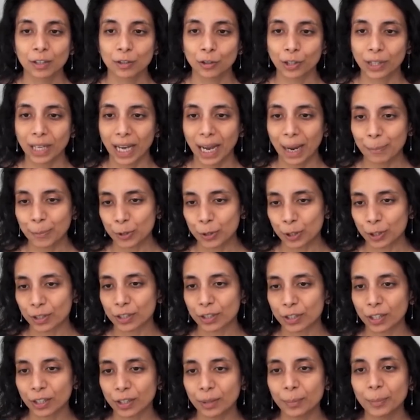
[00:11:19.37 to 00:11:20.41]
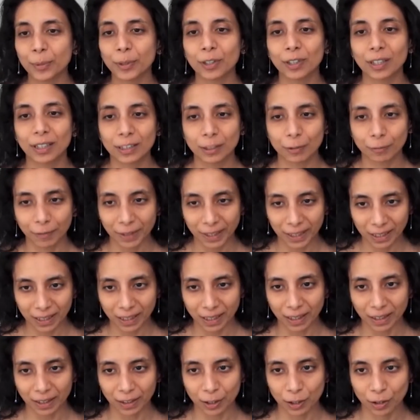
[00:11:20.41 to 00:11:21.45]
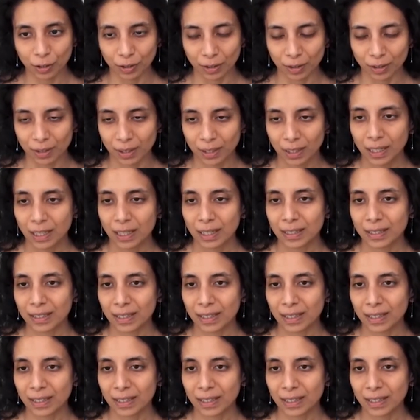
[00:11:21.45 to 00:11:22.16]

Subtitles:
to capture turbulent wind conditions,